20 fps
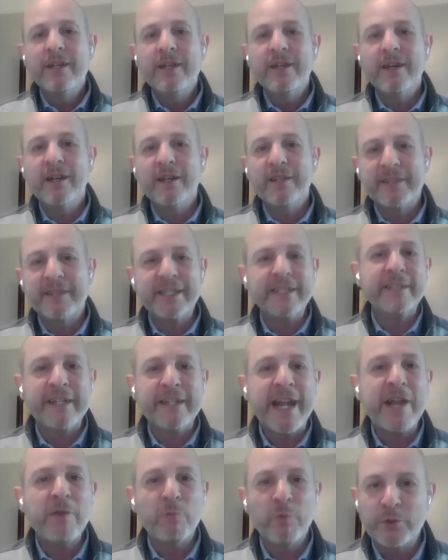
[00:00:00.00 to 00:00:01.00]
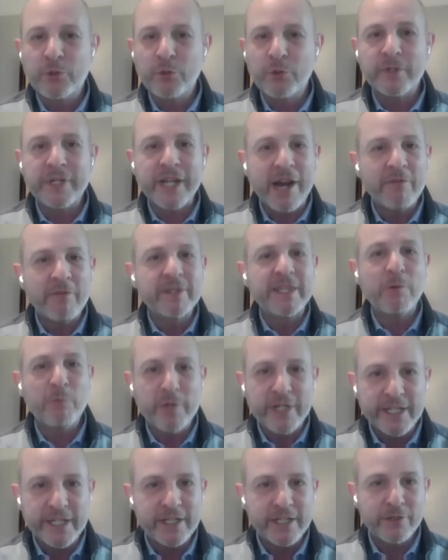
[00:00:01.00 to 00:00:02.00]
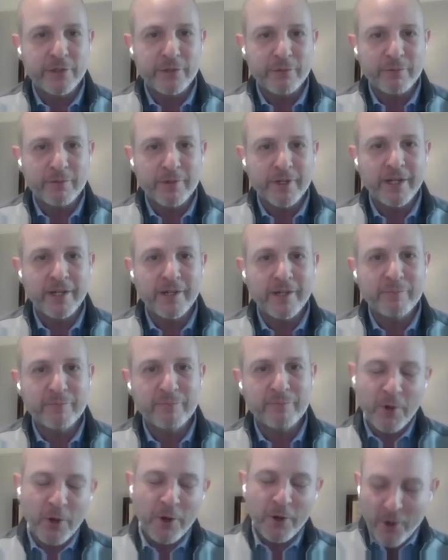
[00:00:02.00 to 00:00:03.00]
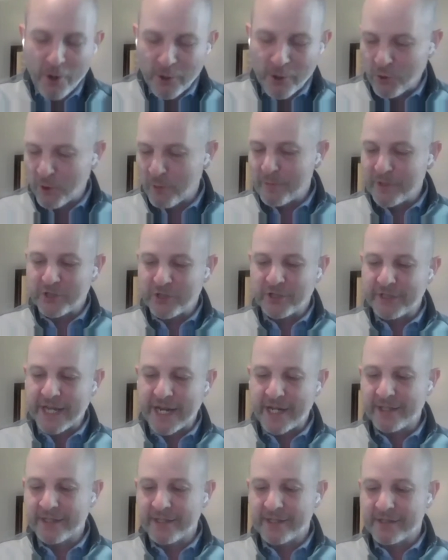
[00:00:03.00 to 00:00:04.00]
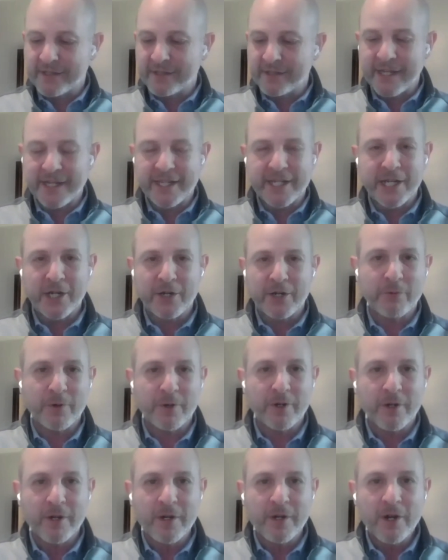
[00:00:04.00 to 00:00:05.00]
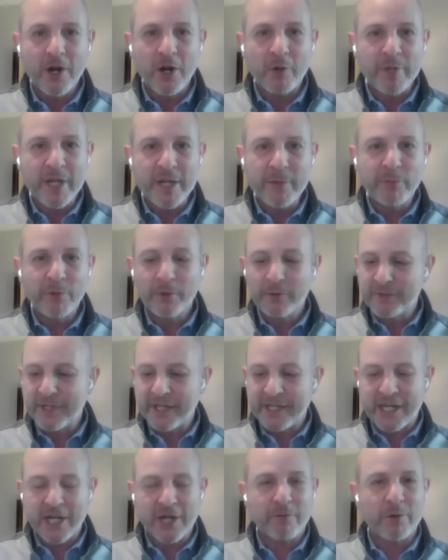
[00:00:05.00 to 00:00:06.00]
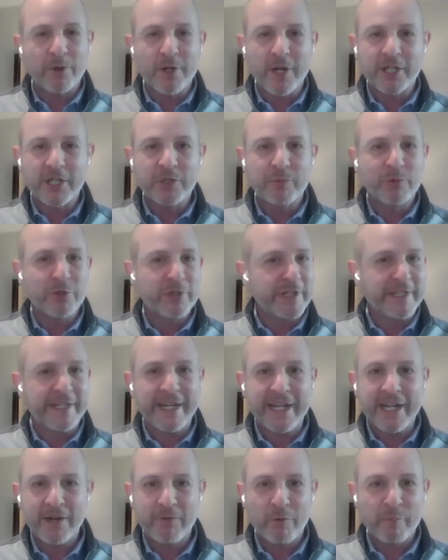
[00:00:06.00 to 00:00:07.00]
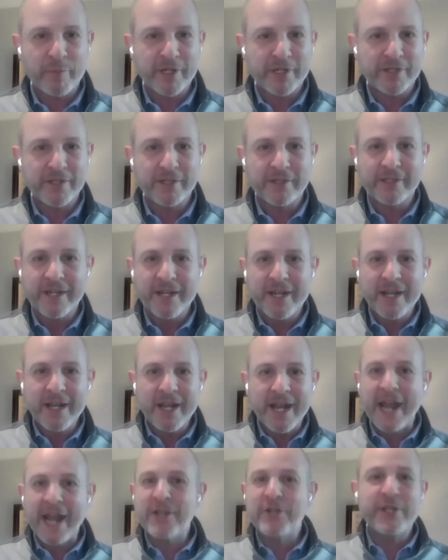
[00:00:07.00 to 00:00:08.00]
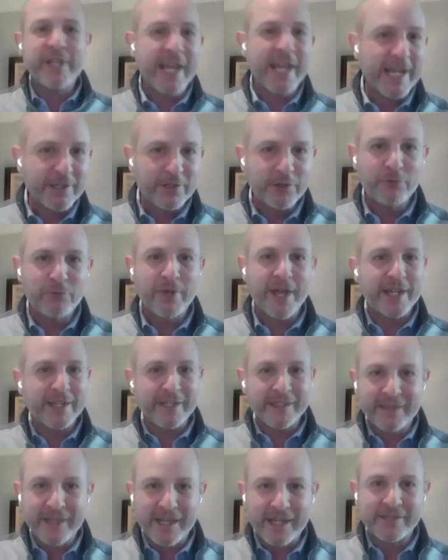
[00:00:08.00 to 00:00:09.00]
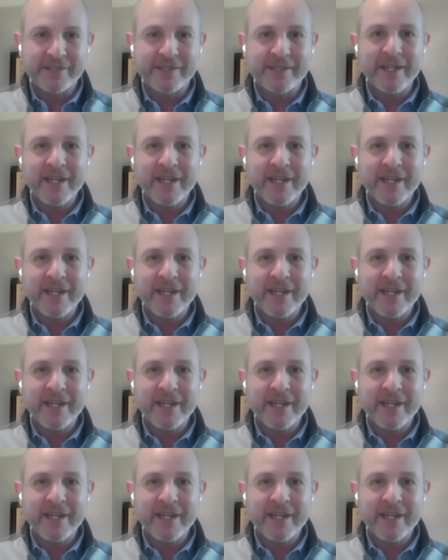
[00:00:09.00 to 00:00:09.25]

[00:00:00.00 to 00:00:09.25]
at the end of the day, we're doing everything we need to do. Our core mission daily is to take care of our people, take care of our customers, and take care of our business. And you can't do that unless